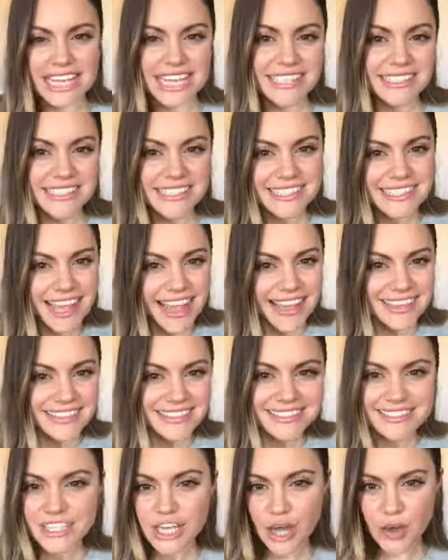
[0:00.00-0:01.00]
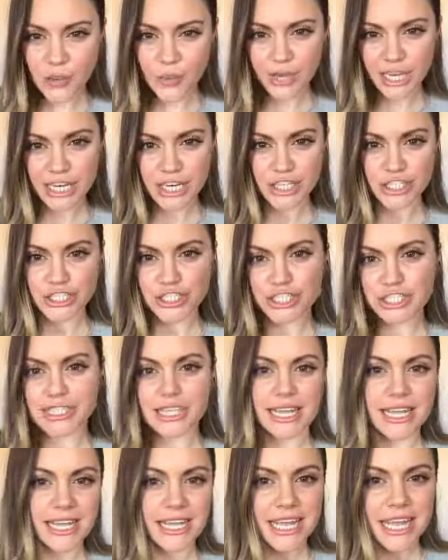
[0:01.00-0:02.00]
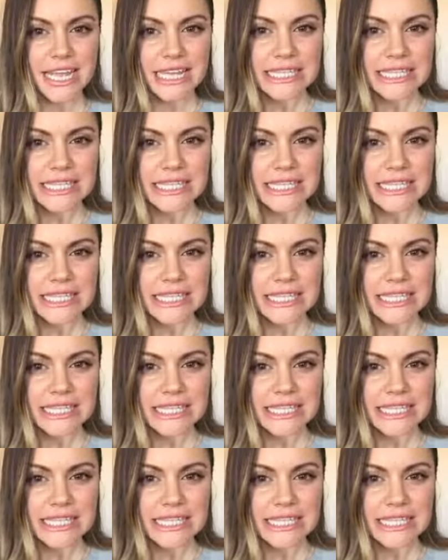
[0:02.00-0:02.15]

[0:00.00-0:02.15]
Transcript: incense going and you're just like